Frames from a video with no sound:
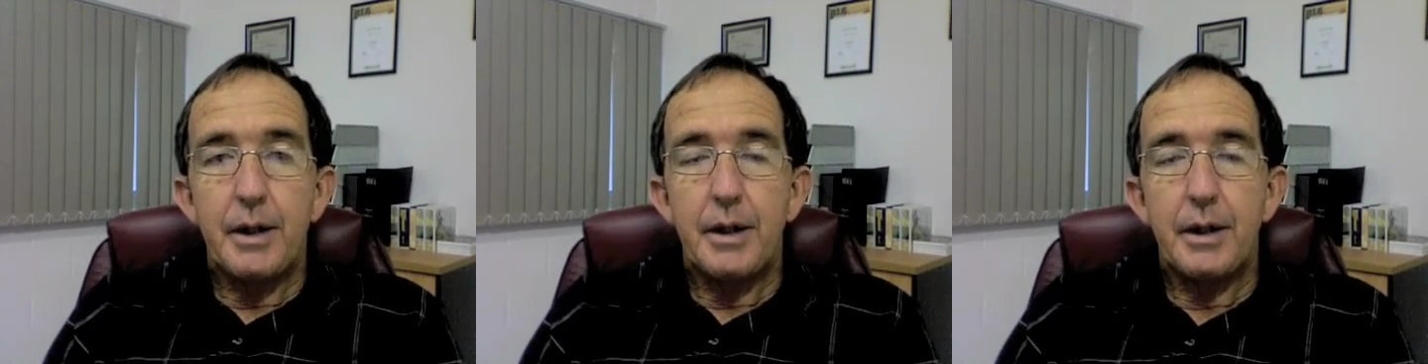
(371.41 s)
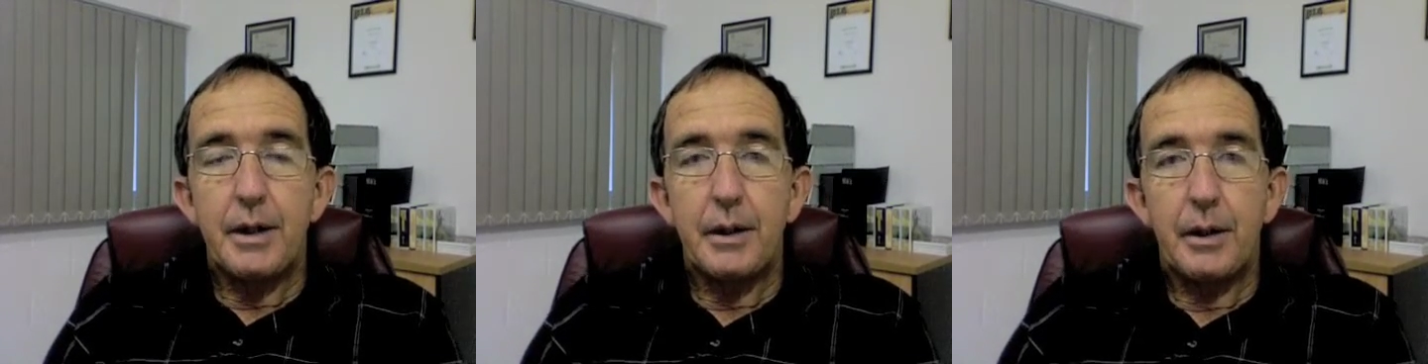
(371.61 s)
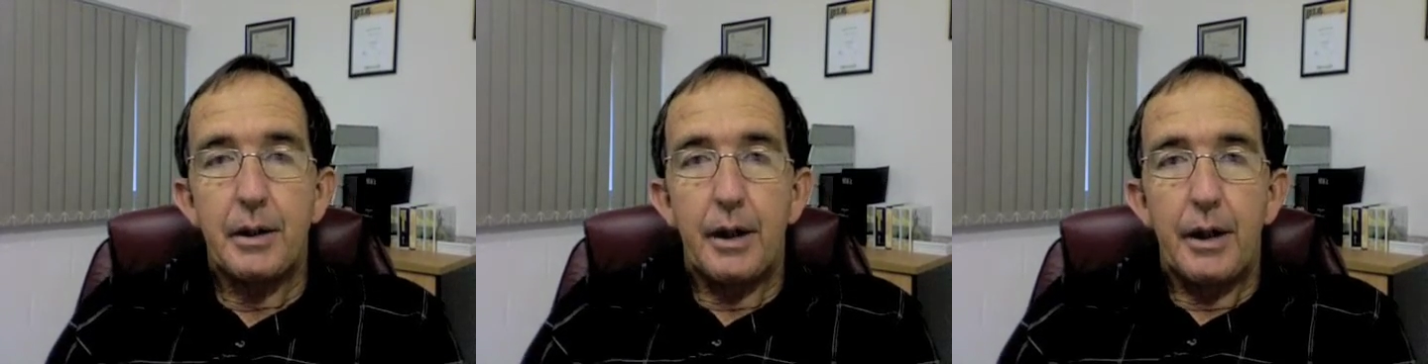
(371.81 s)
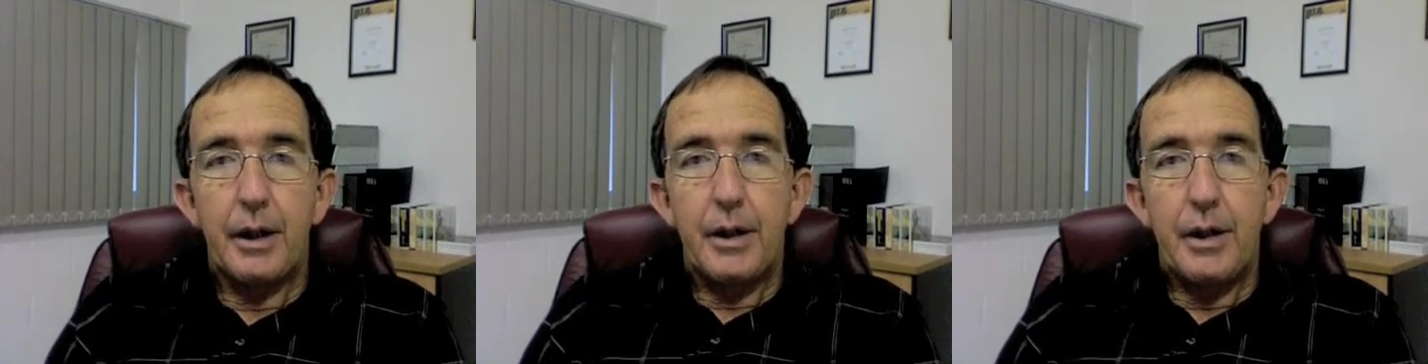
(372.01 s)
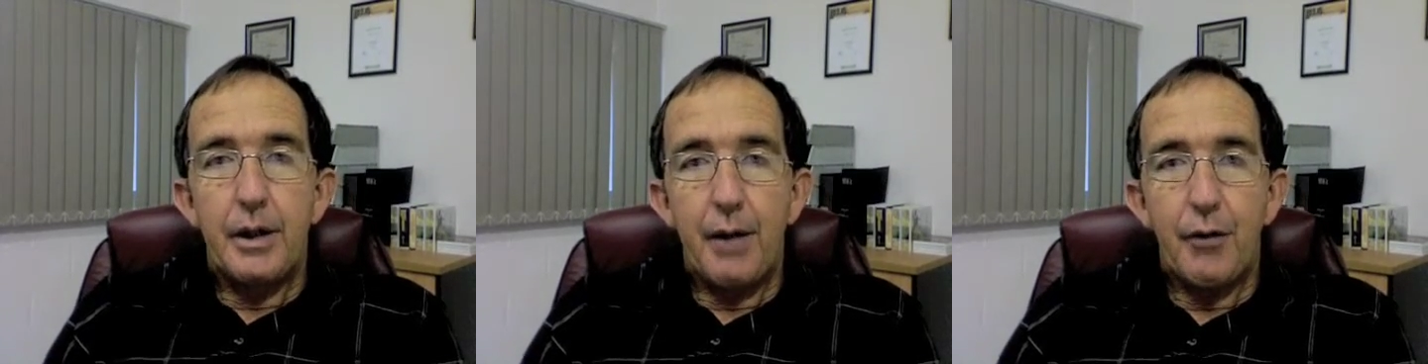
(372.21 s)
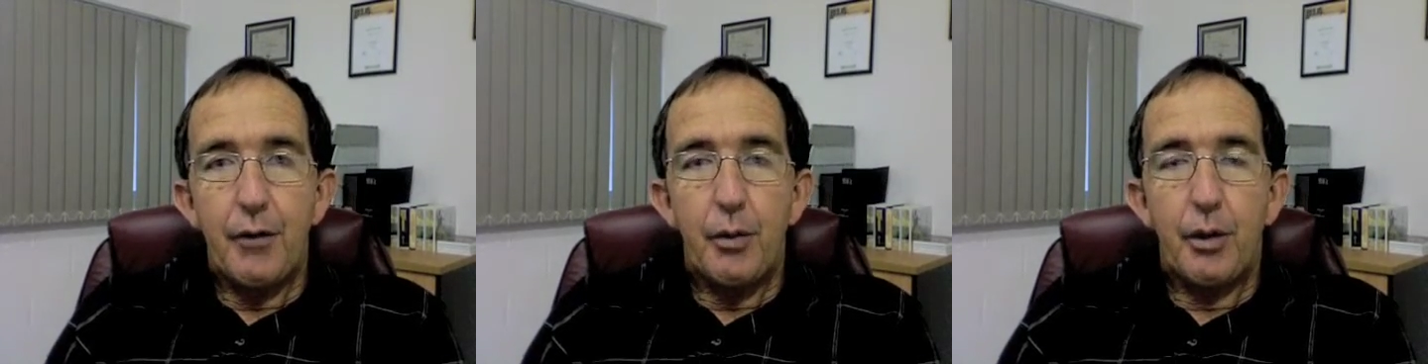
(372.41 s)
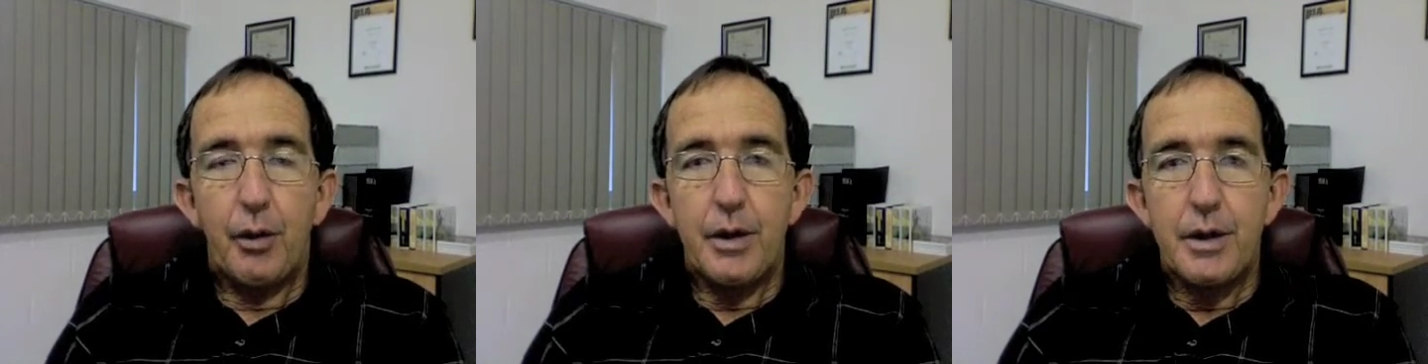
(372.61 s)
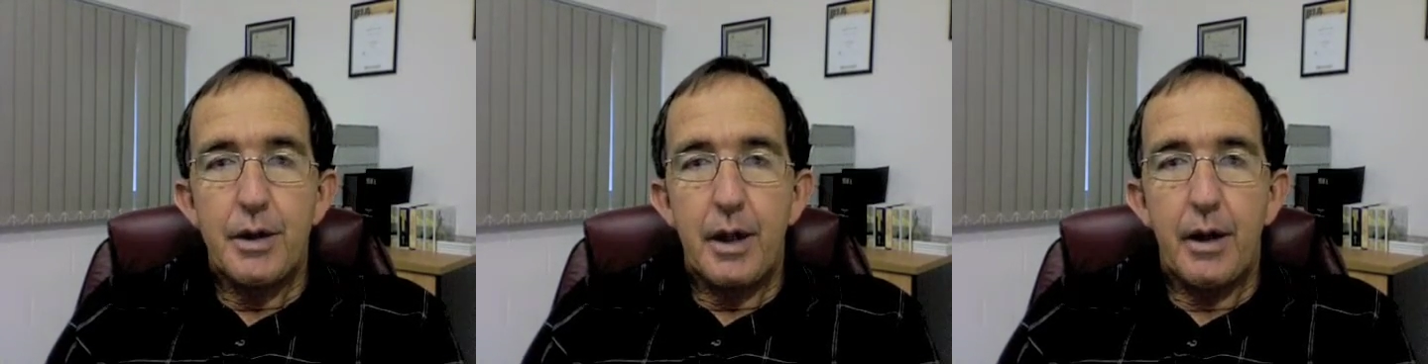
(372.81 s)
you have to
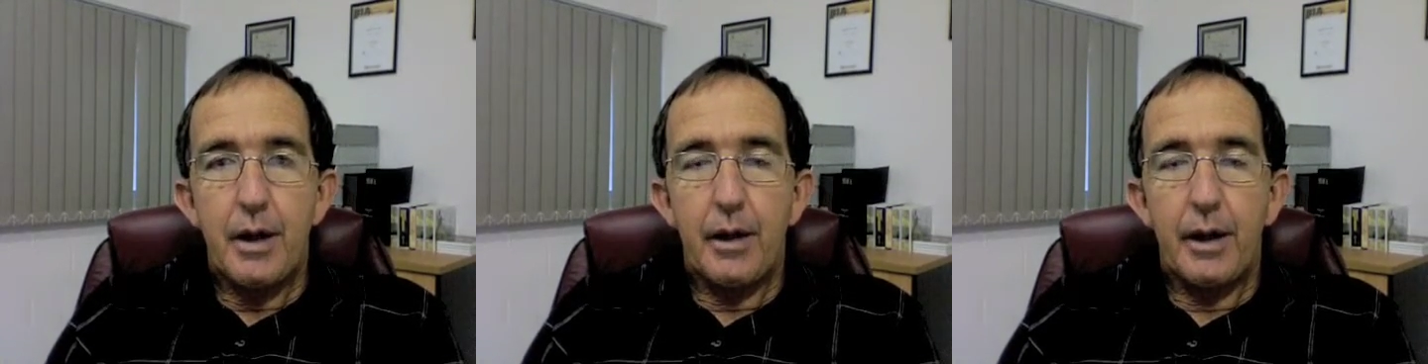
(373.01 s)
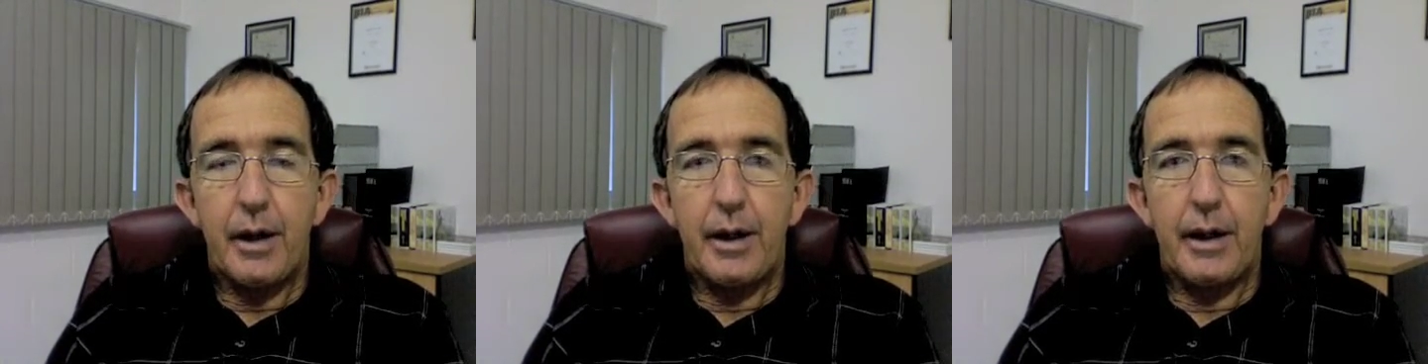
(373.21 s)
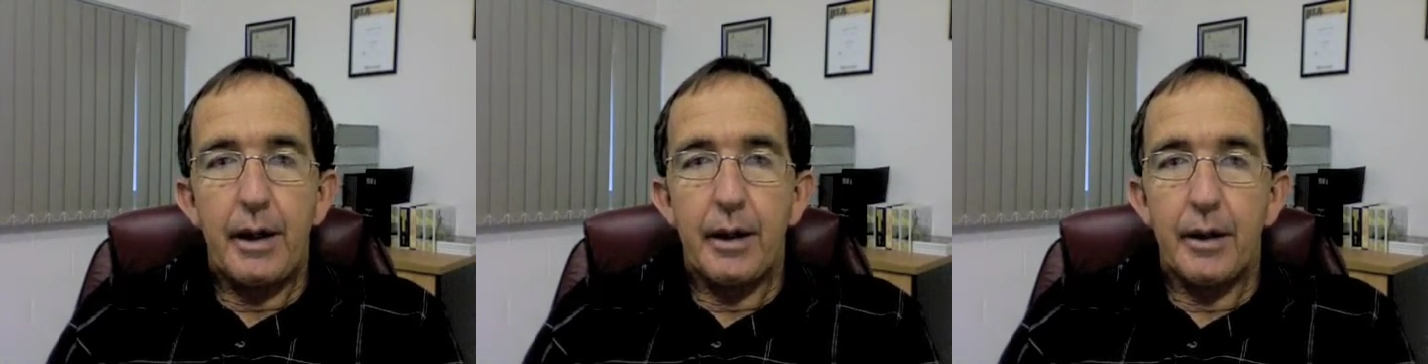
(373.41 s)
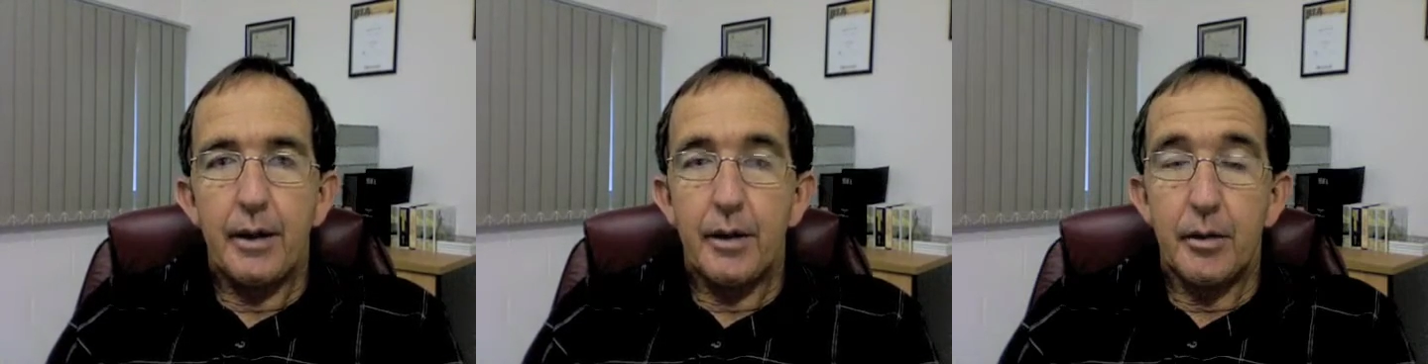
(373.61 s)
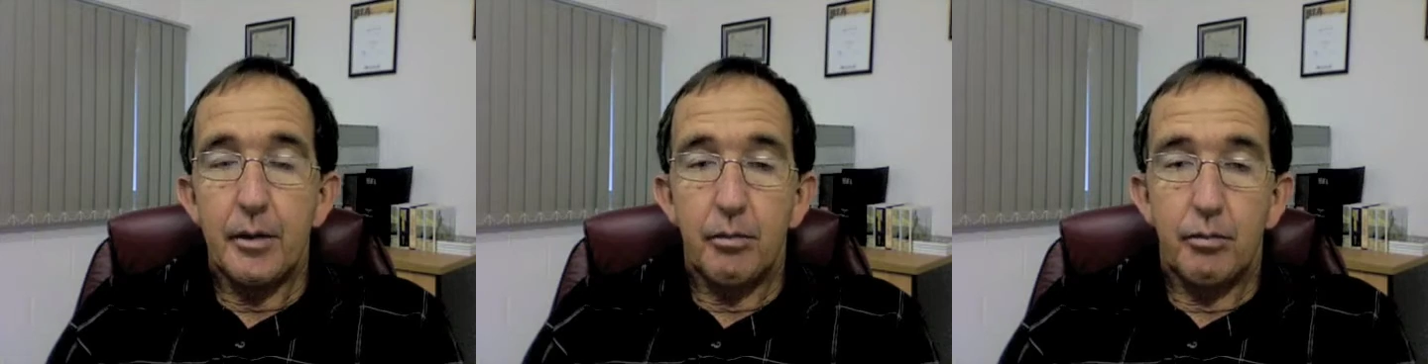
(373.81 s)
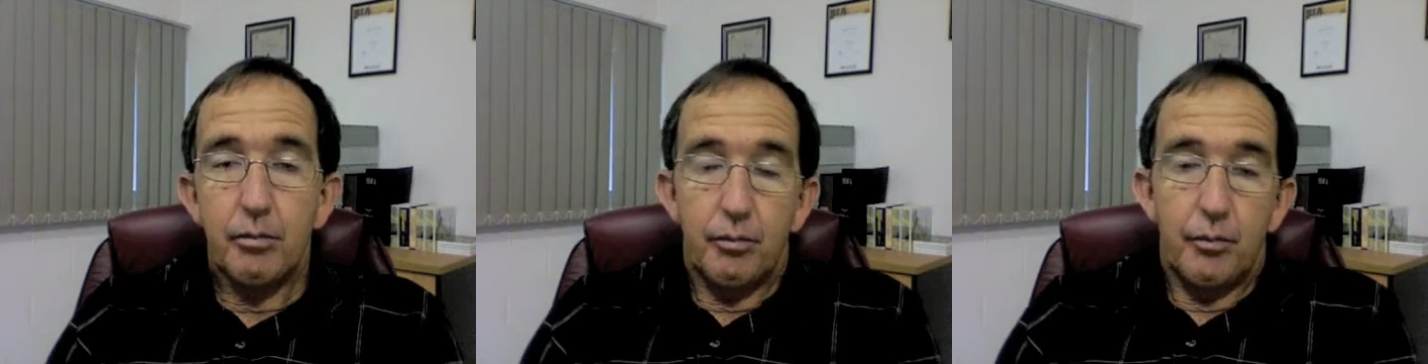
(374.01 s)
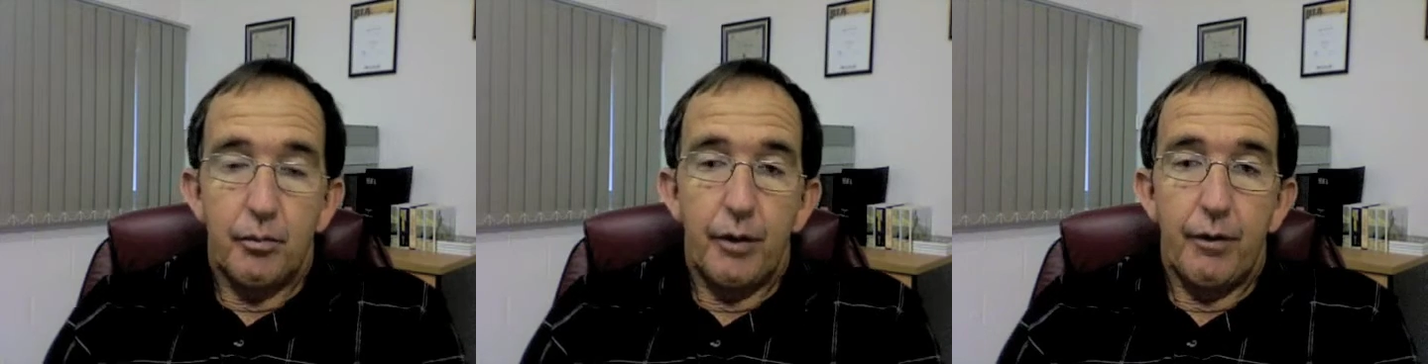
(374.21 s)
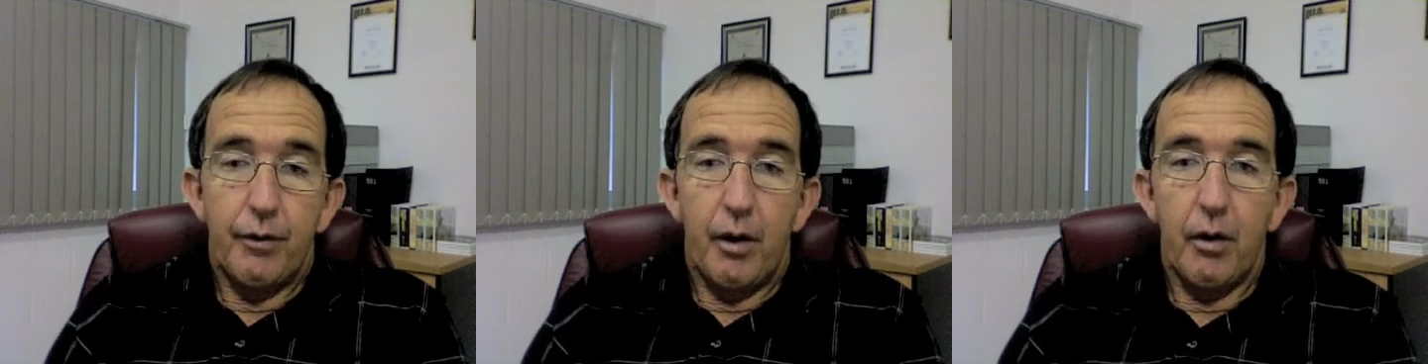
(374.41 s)
consider the
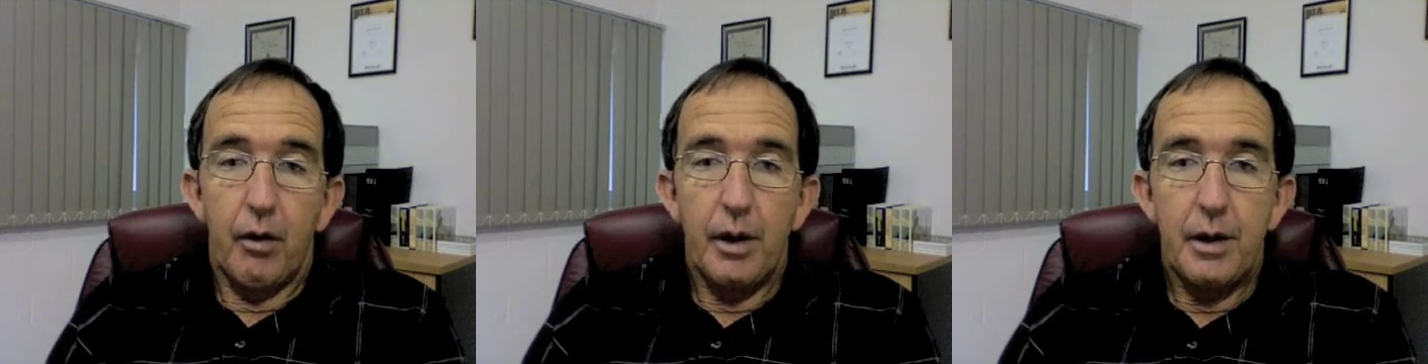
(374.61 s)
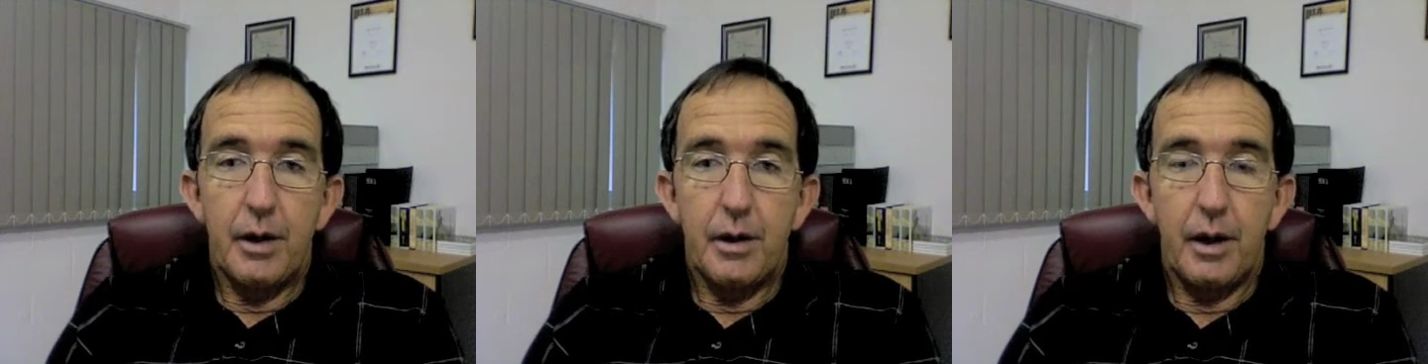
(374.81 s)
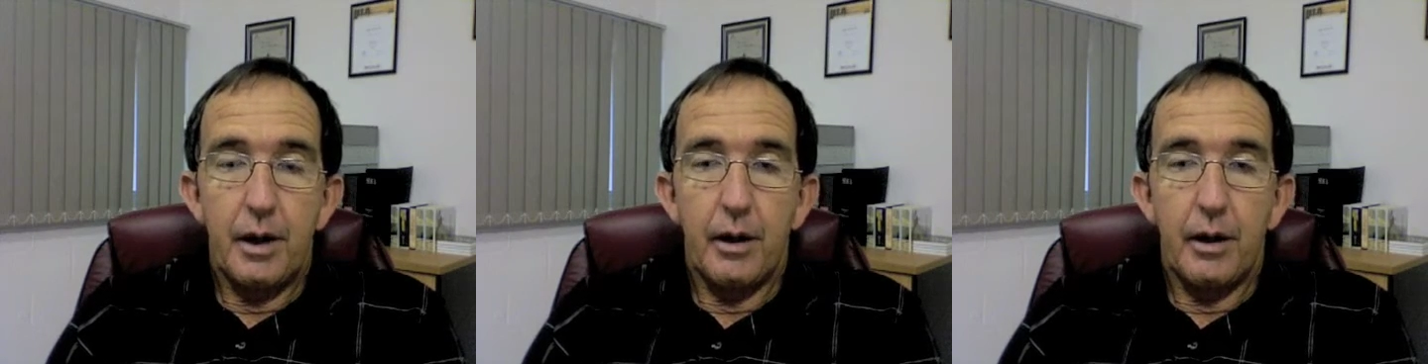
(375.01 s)
foliage.